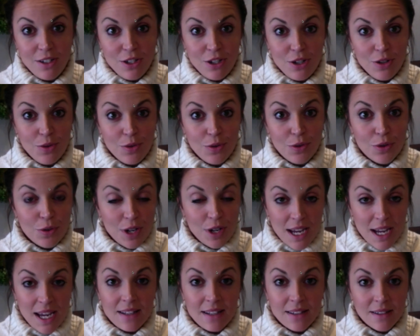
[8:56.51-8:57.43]
to
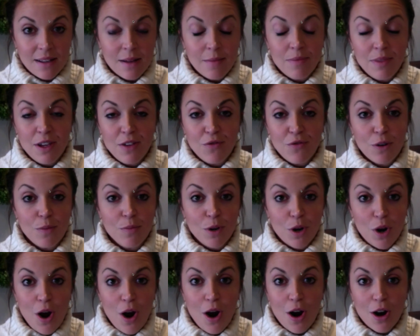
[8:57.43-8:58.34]
create something from your
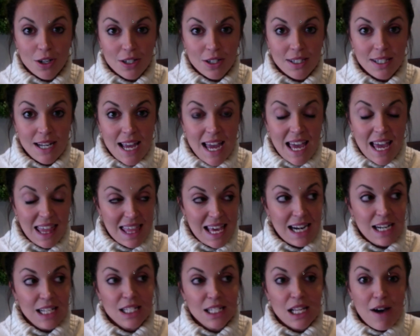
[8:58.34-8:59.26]
heart today that
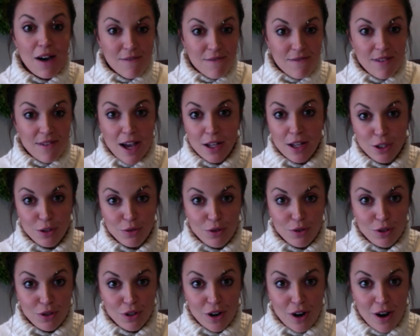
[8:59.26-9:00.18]
is of value
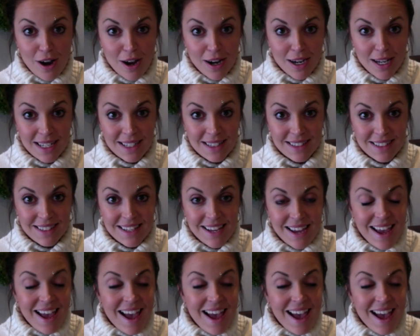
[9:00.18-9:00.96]
to your audience.